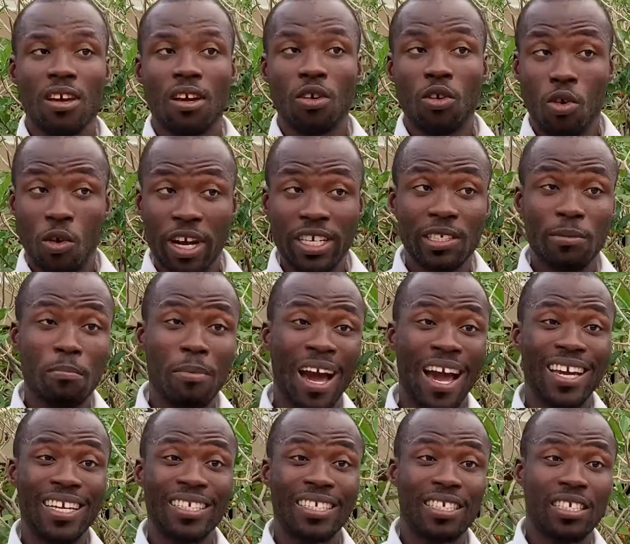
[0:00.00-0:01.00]
great
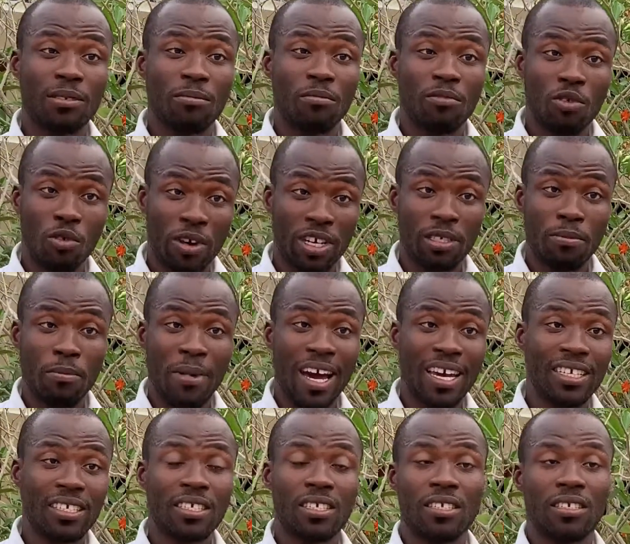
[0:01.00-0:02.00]
minds, great
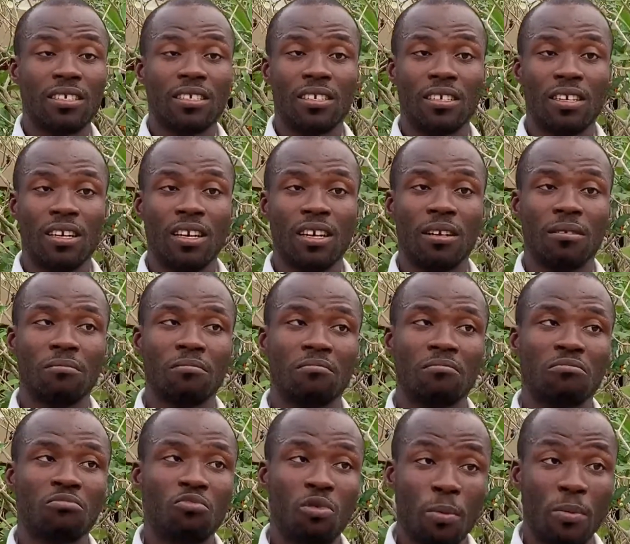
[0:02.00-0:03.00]
minds, um,
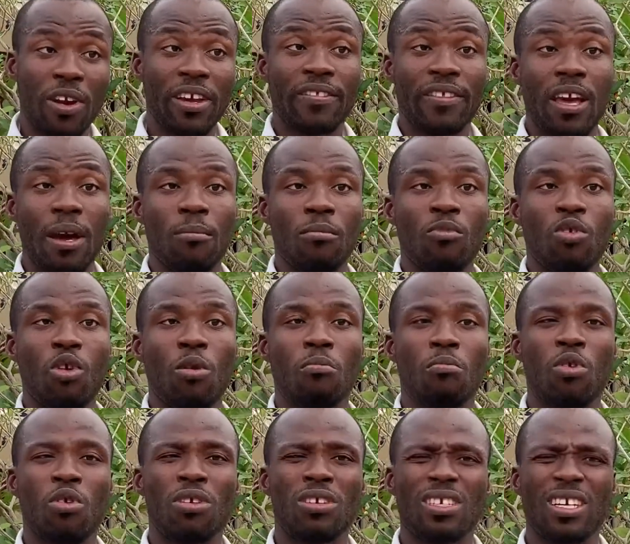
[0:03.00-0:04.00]
we bring them on
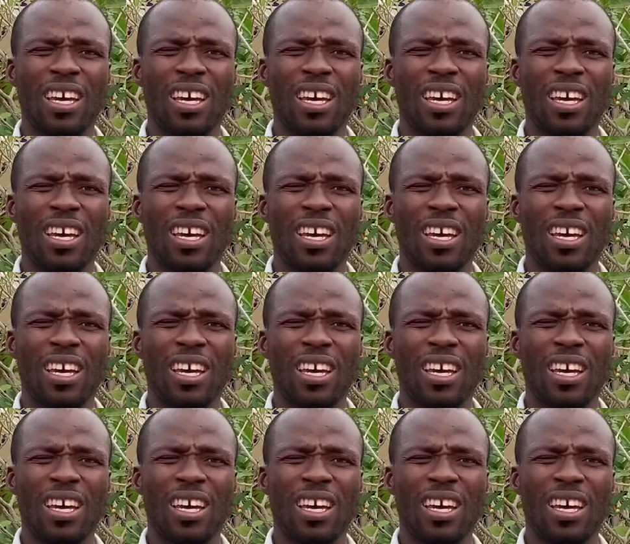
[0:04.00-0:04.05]
board.